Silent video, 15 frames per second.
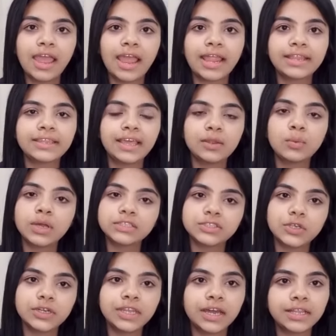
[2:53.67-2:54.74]
And then once
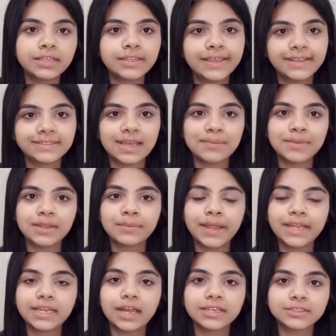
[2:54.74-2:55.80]
you're done, the examiner
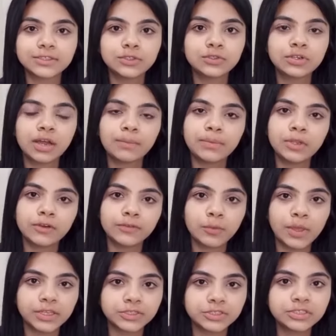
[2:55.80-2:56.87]
might ask you a couple of
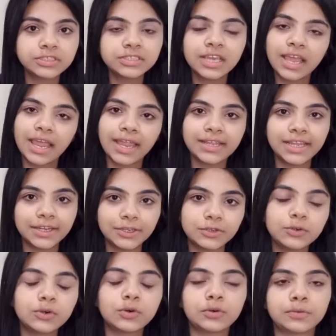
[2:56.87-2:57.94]
questions and let you
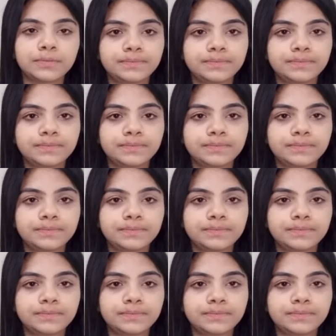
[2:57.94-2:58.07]
go.